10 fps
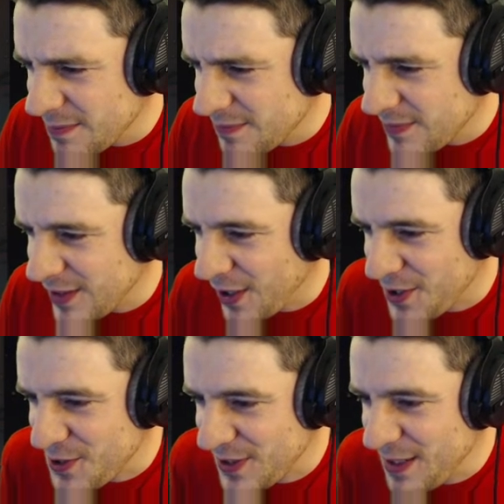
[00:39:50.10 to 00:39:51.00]

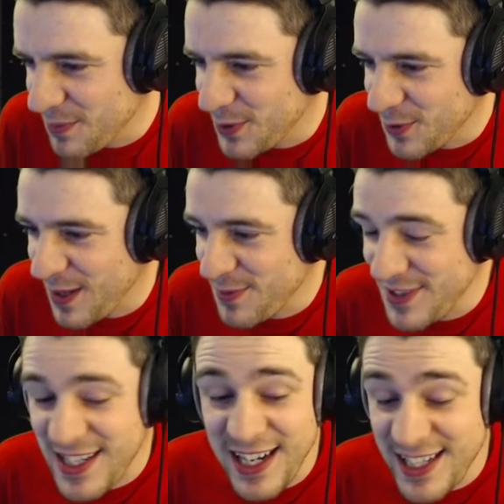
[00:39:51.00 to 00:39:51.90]
Larger gimbaled weapons,
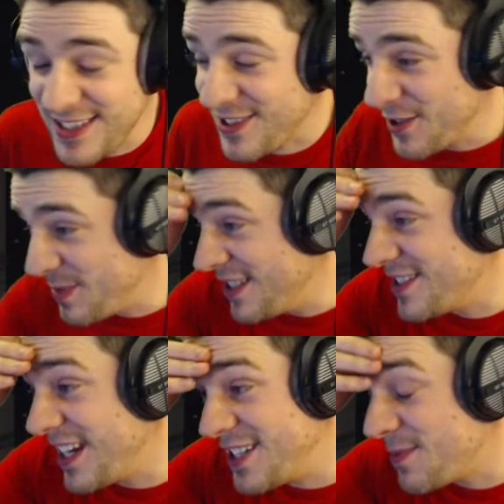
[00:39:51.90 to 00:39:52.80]
yeah, it's going to be
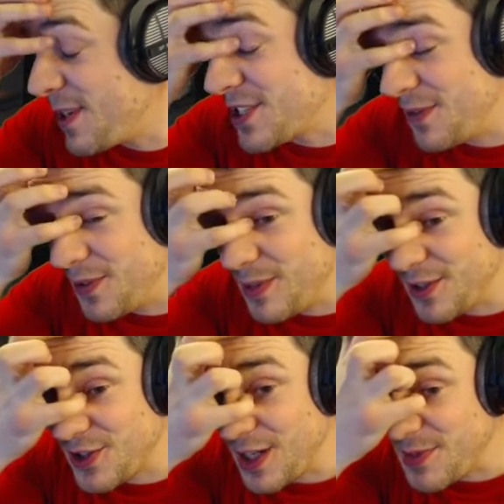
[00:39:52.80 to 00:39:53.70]
insane, especially for the bigger
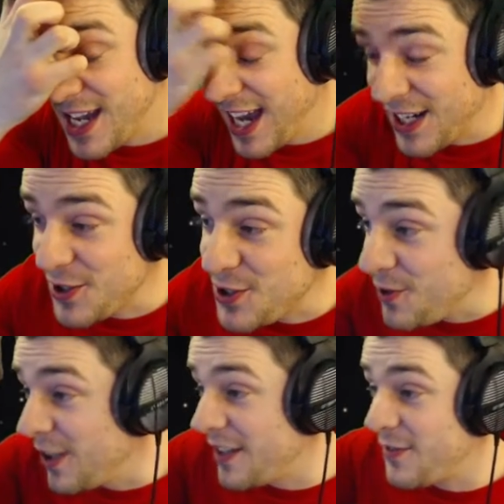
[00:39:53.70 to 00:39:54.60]
ships. And I do
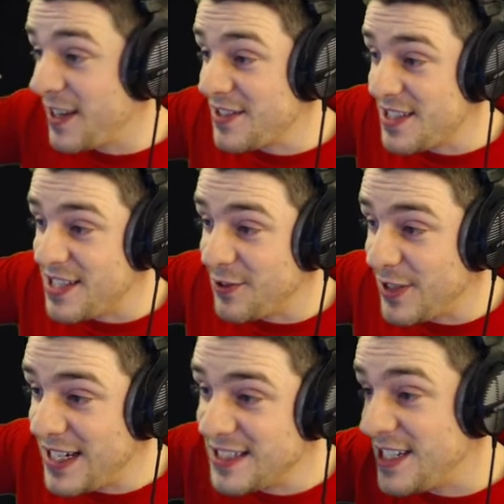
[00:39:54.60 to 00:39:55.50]
like the fact there's this little
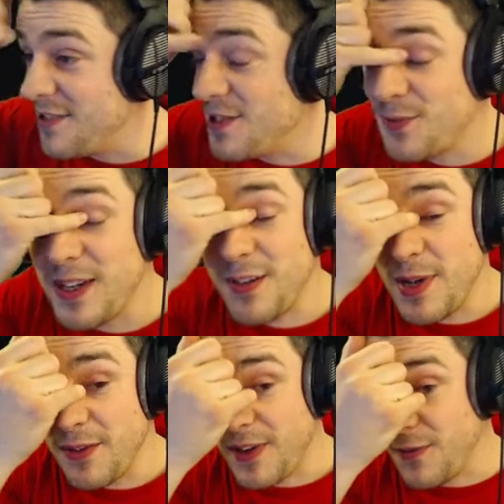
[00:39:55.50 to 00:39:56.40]
hint here as well about
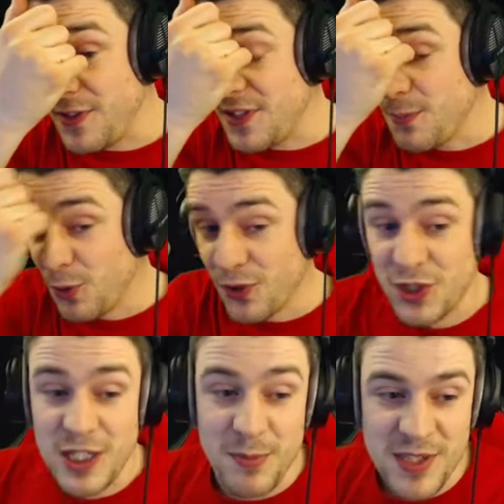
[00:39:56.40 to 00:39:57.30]
the fact for the smaller
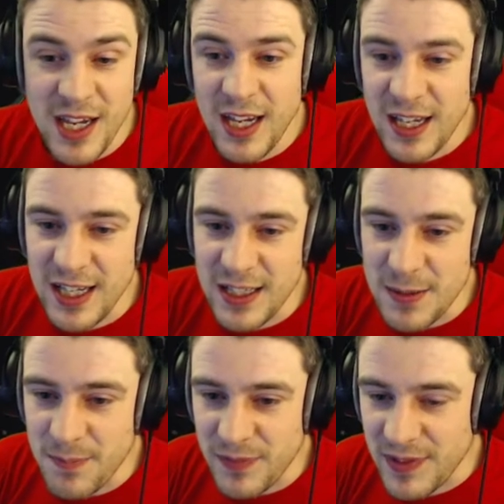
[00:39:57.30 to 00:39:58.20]
ships.
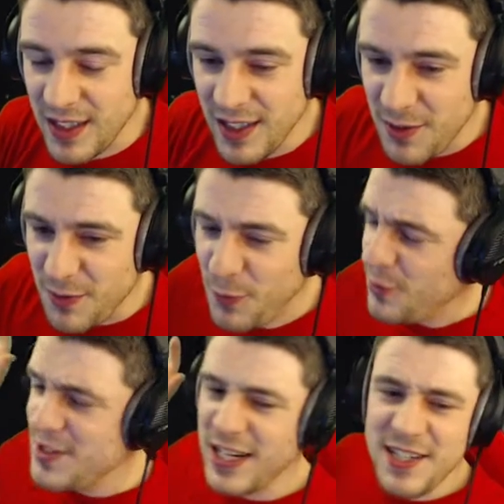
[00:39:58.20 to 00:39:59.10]
Falcon
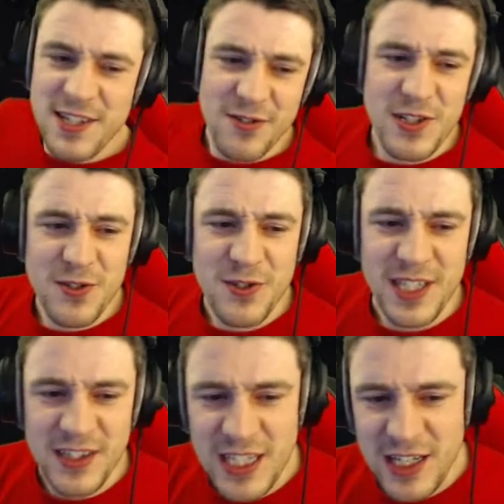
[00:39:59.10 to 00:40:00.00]
DeLacy are introducing the